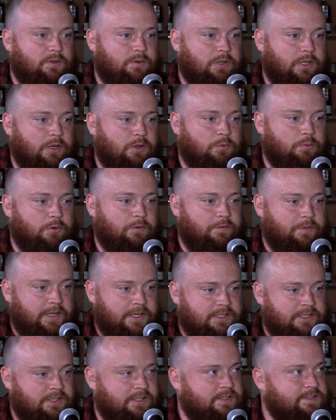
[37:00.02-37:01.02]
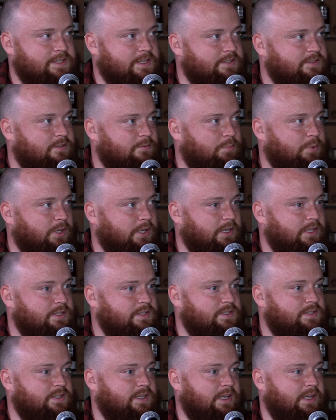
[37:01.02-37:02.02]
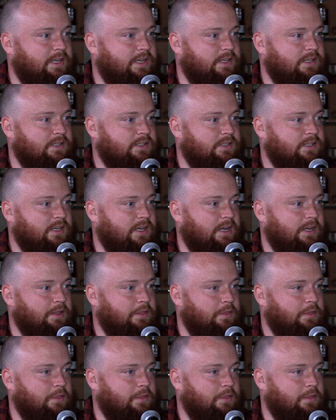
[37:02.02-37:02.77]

reflecting the sense of place. And I